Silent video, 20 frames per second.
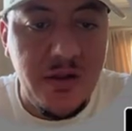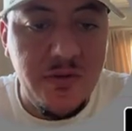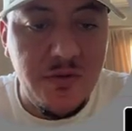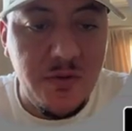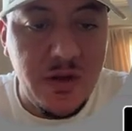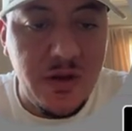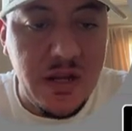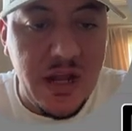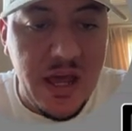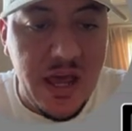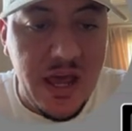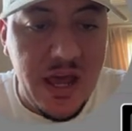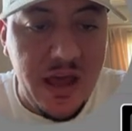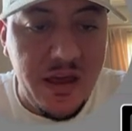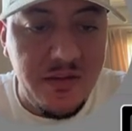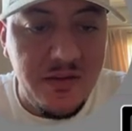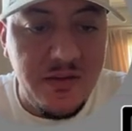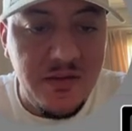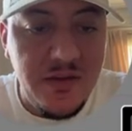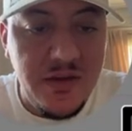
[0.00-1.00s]
so we're gonna
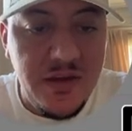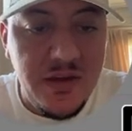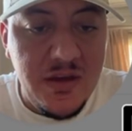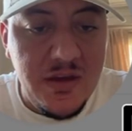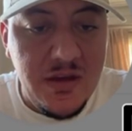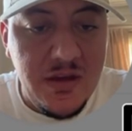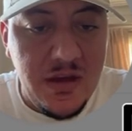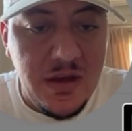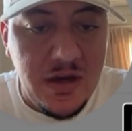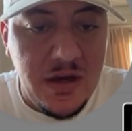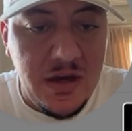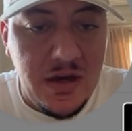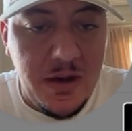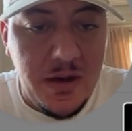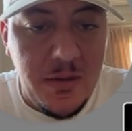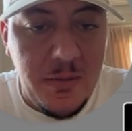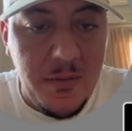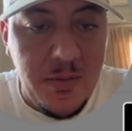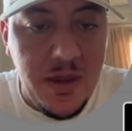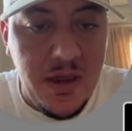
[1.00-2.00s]
add
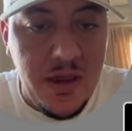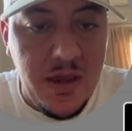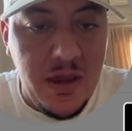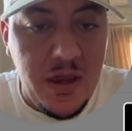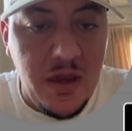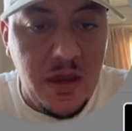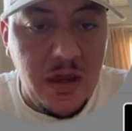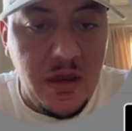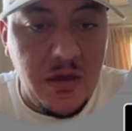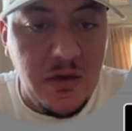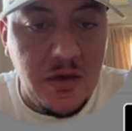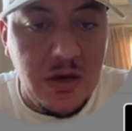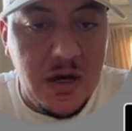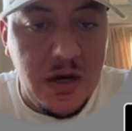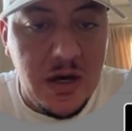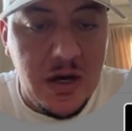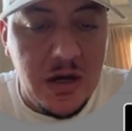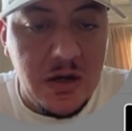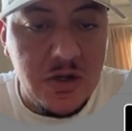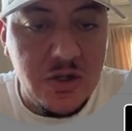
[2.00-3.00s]
a
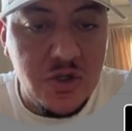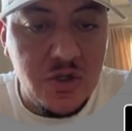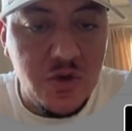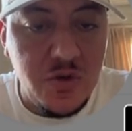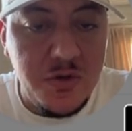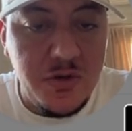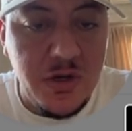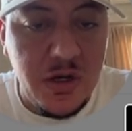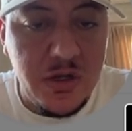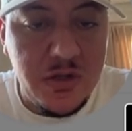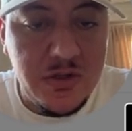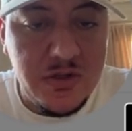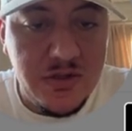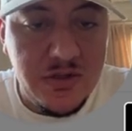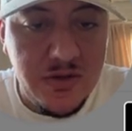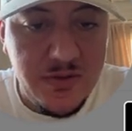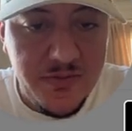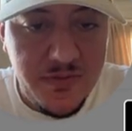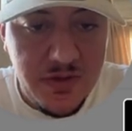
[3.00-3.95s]
short text.